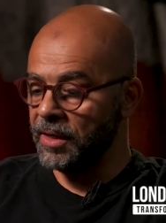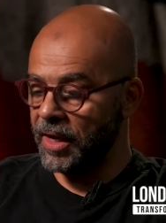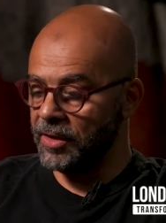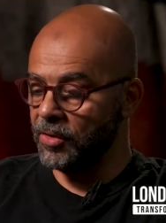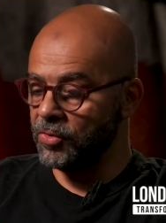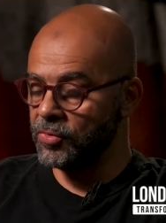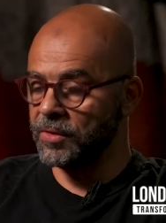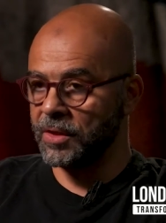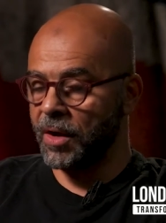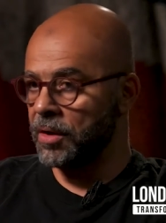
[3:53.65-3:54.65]
i know
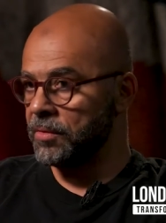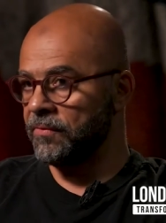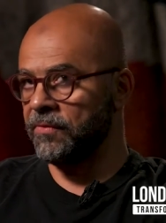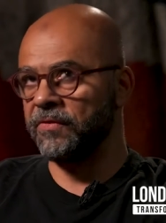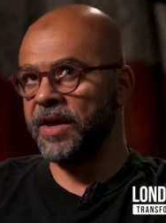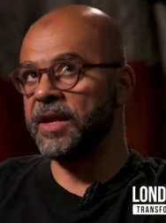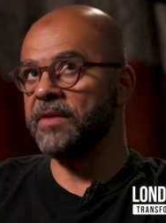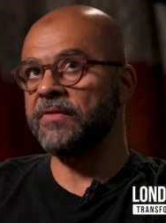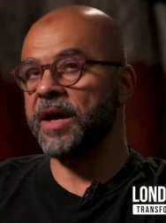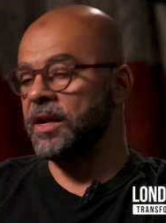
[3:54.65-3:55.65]
there are
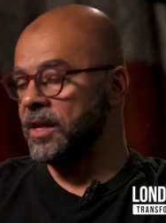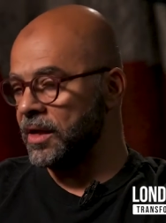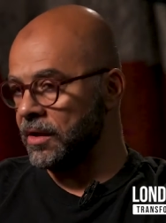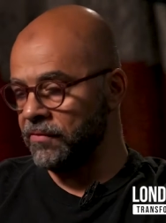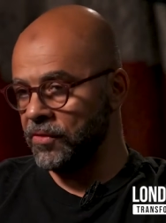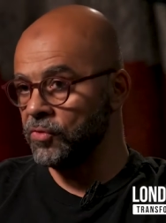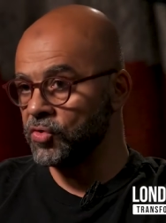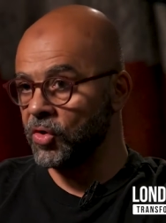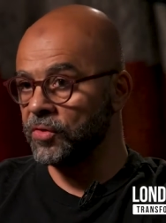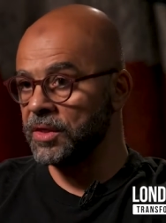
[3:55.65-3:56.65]
very varying
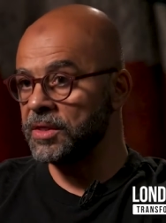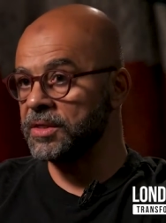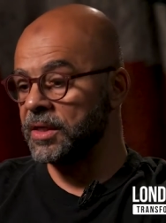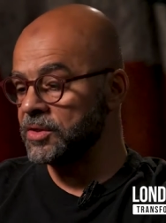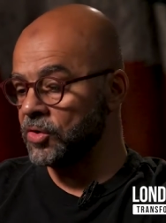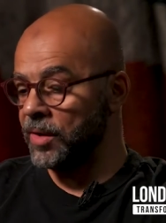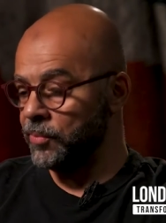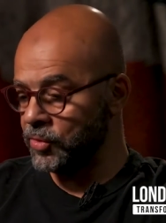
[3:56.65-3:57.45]
views on this and so i'm